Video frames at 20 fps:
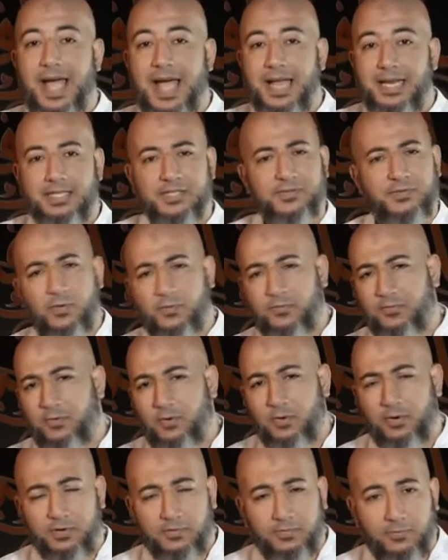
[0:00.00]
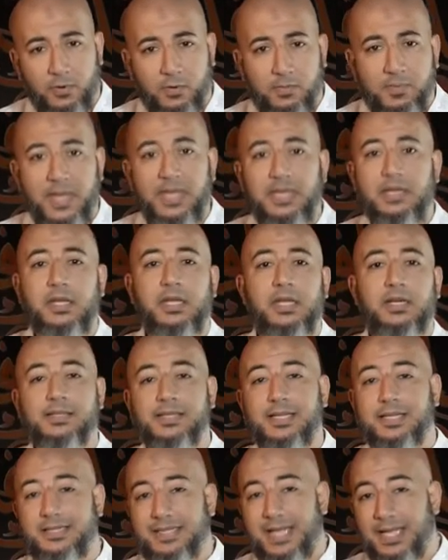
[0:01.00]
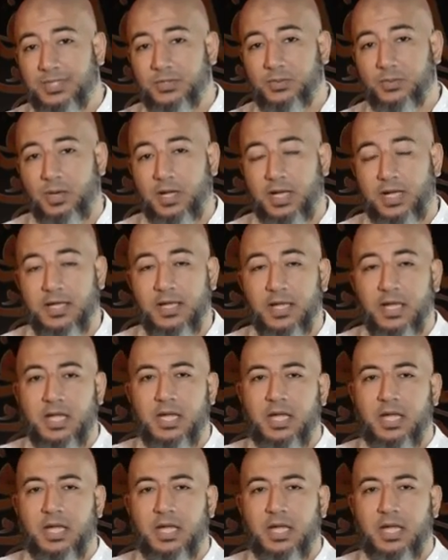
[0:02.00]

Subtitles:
addicts for many years, and that's why